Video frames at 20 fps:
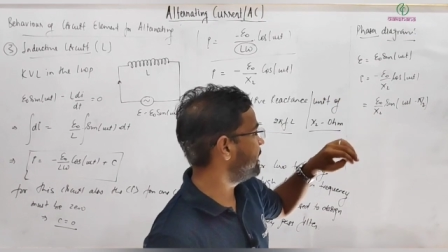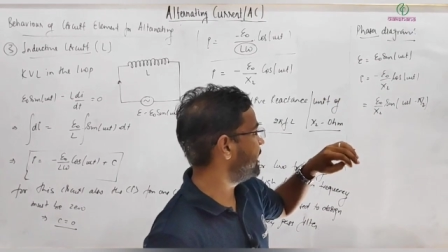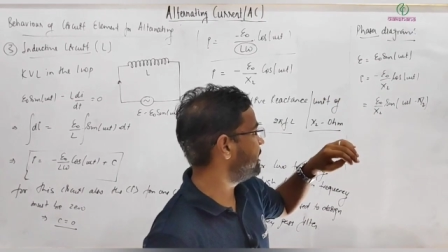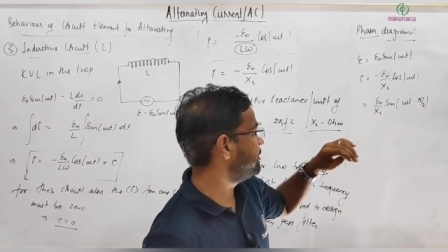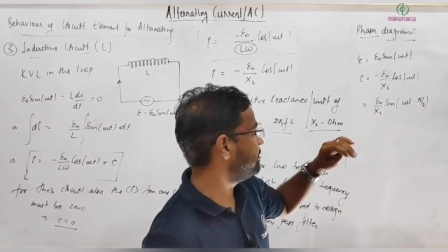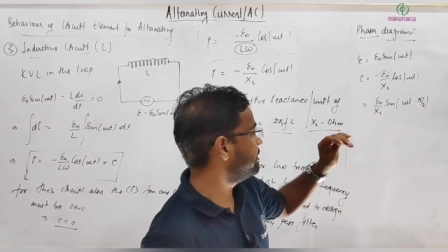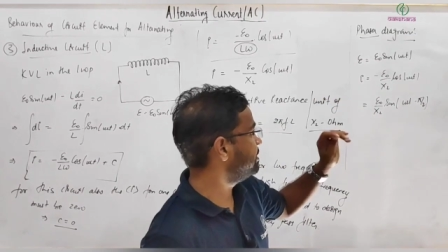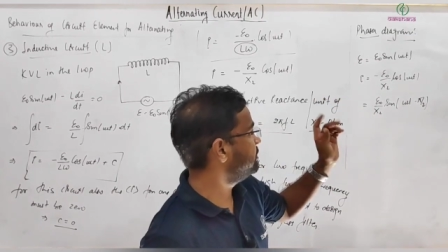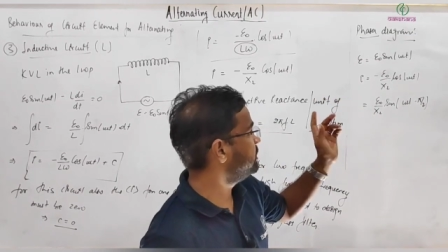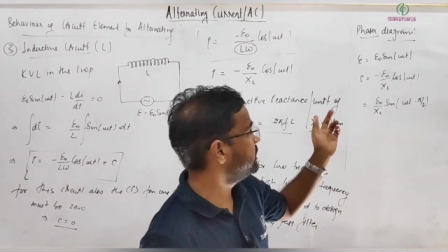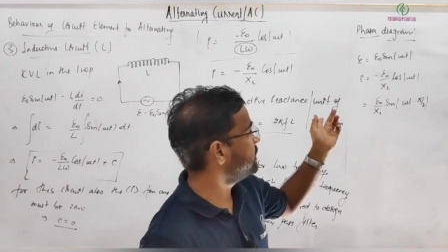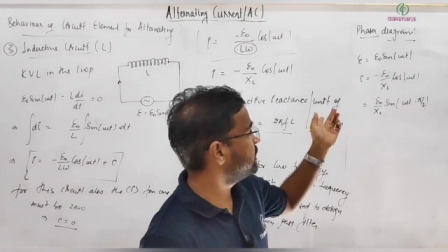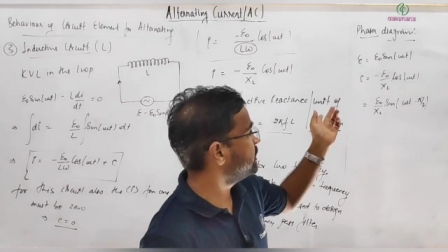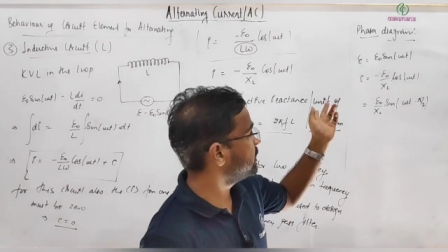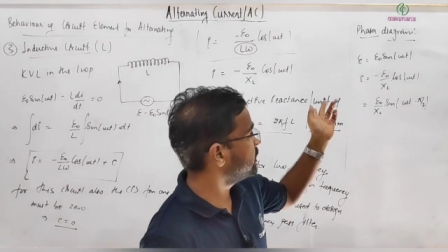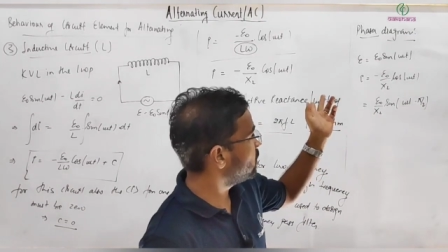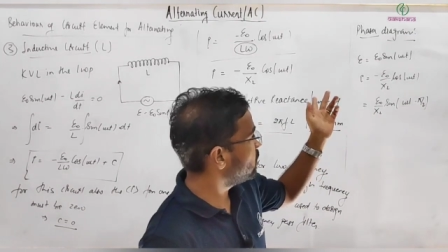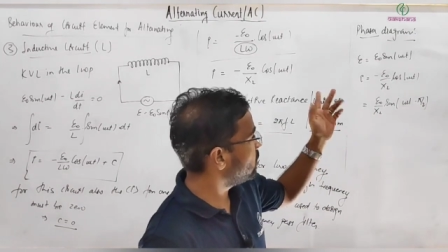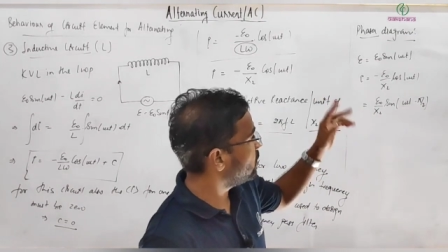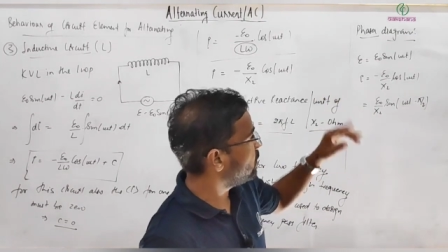t will be
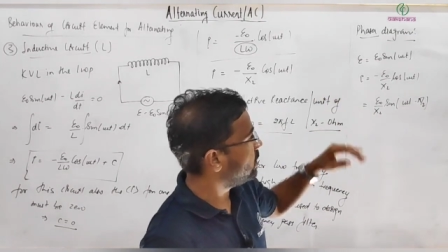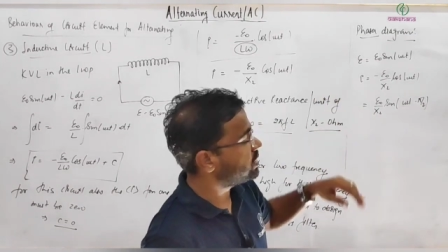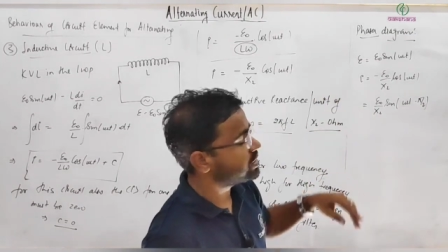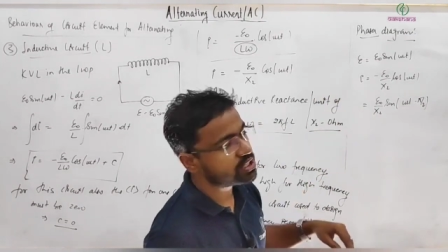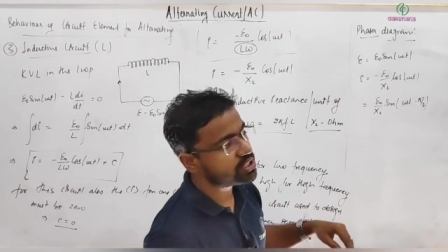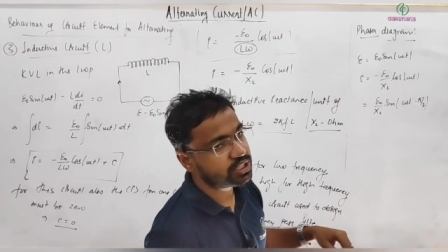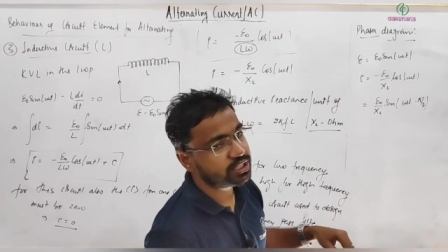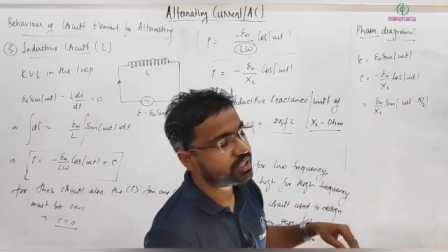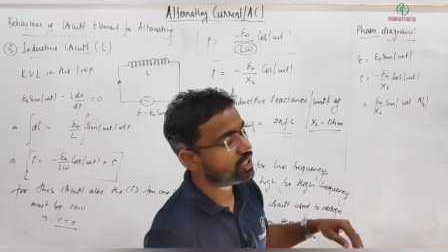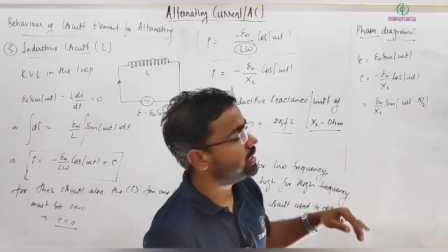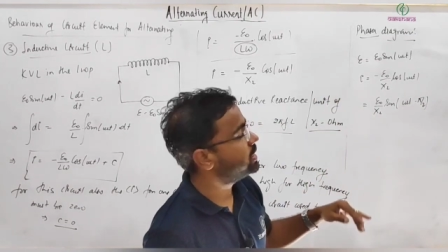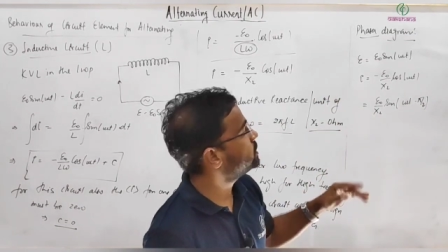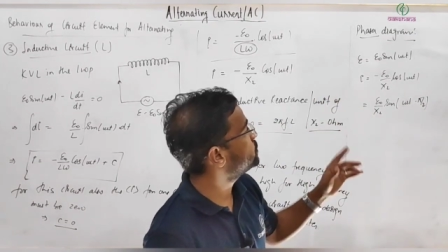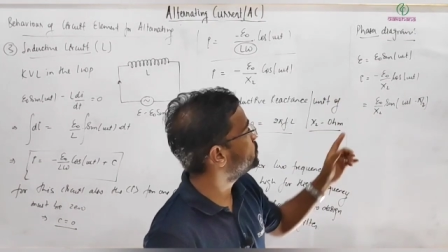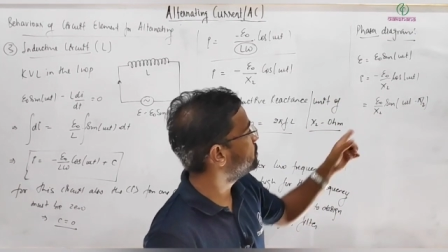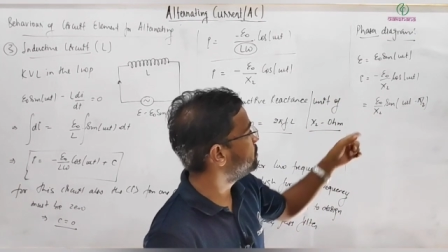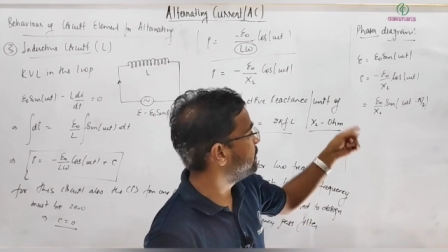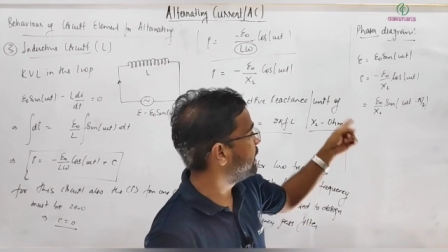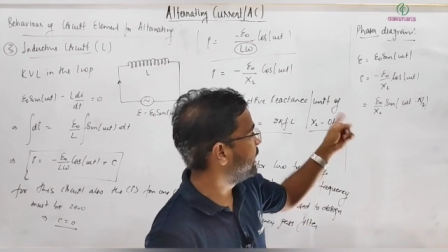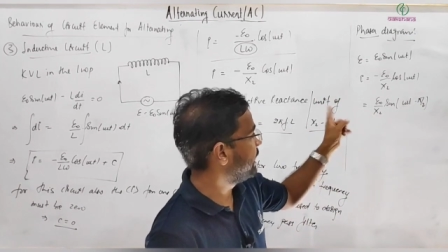cos theta, so
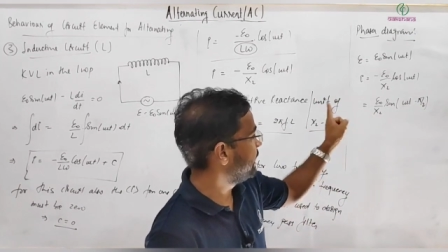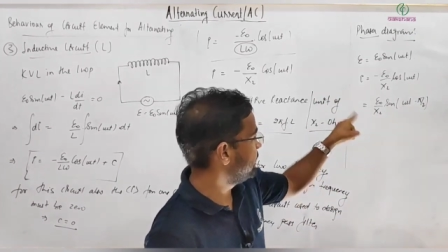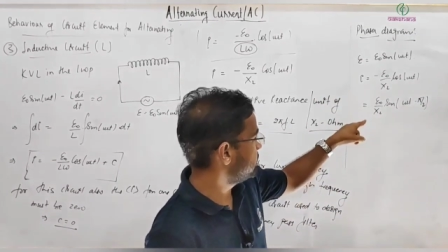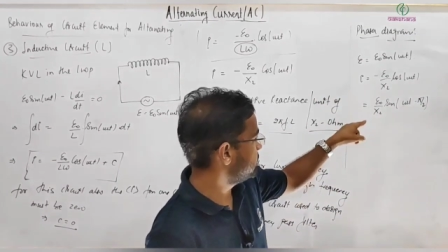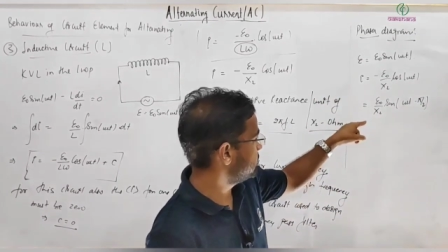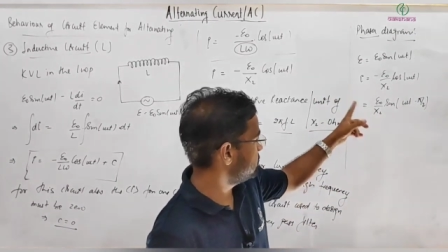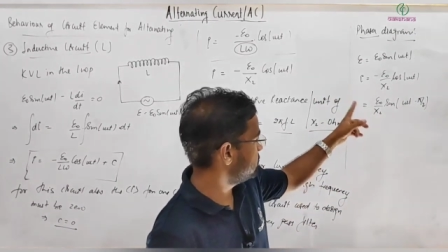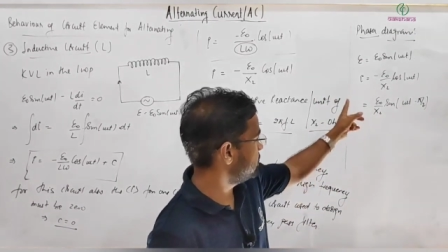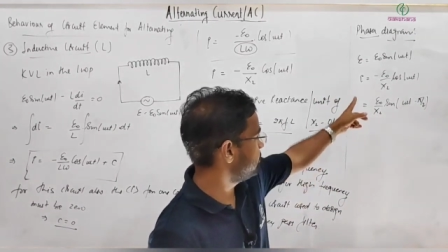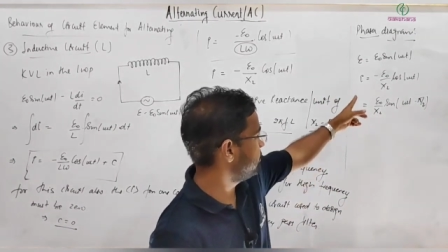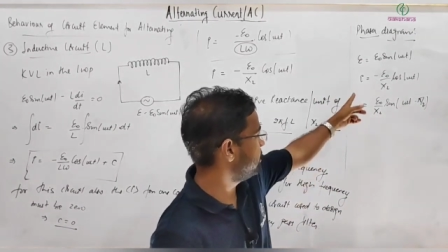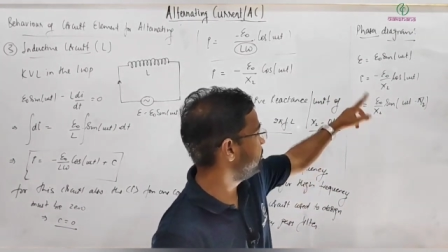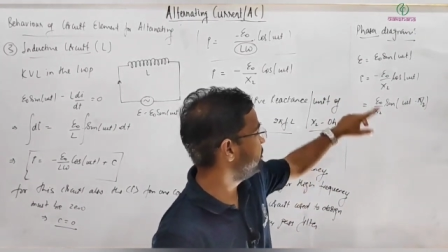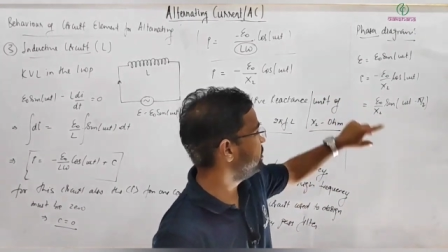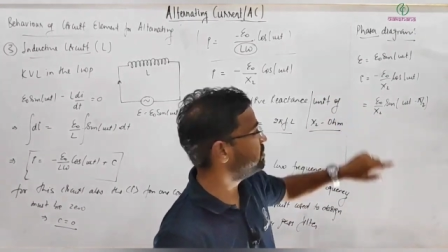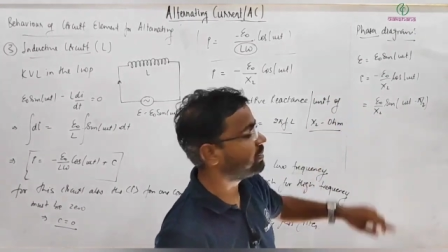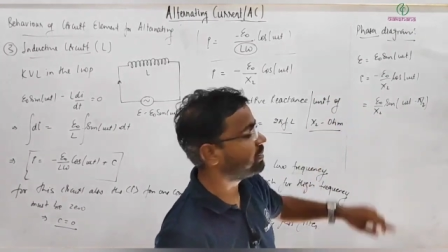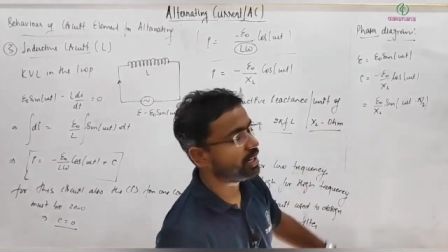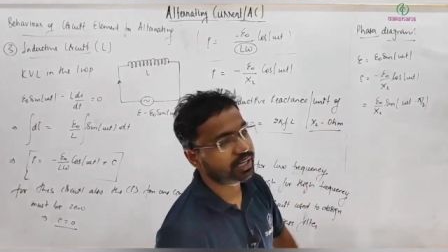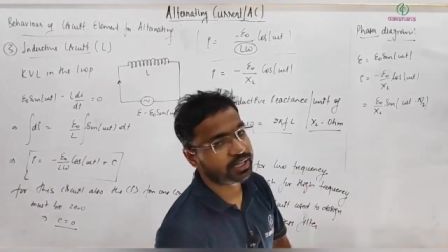minus will be
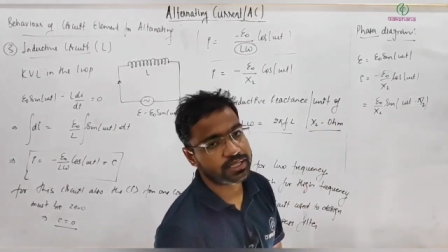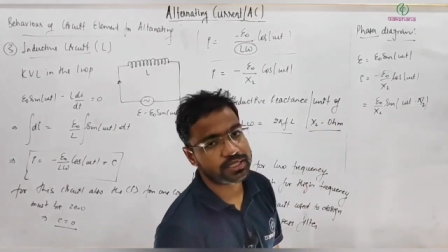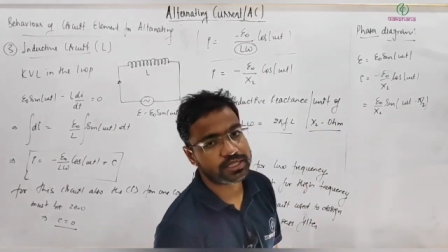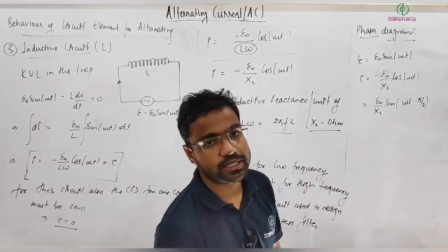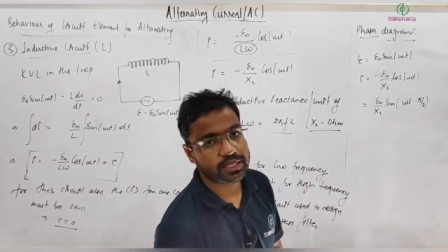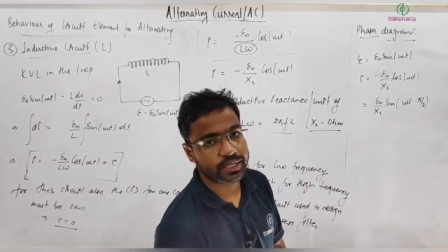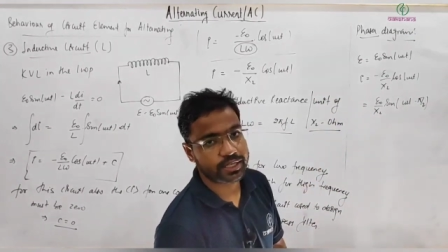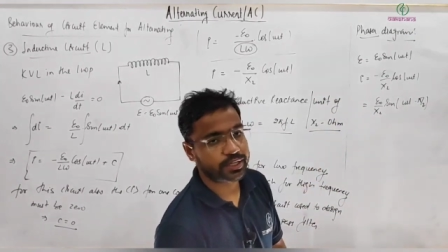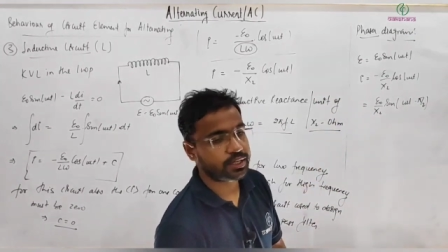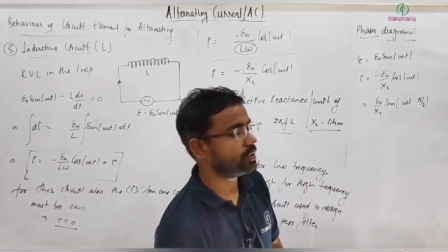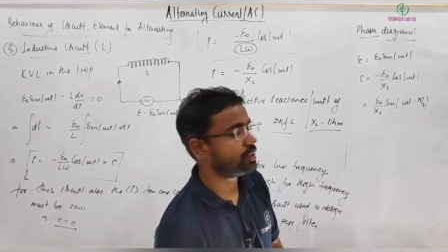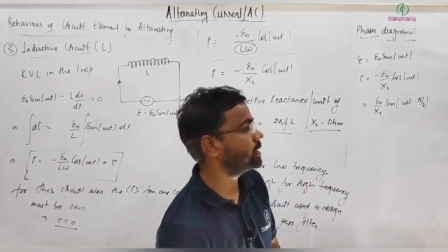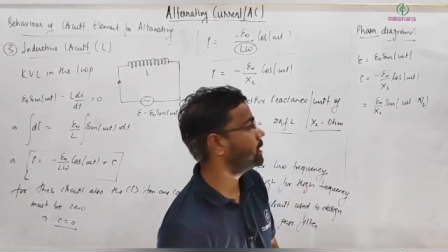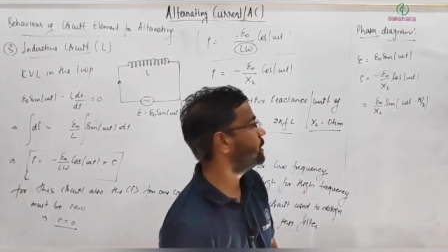minus there.